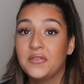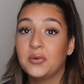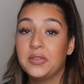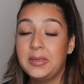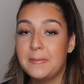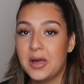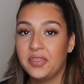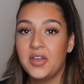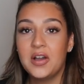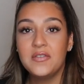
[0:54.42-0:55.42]
for the
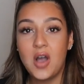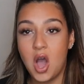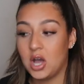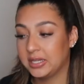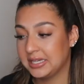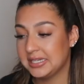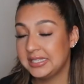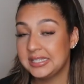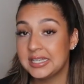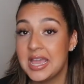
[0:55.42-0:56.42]
month of
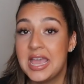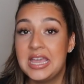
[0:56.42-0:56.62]
August.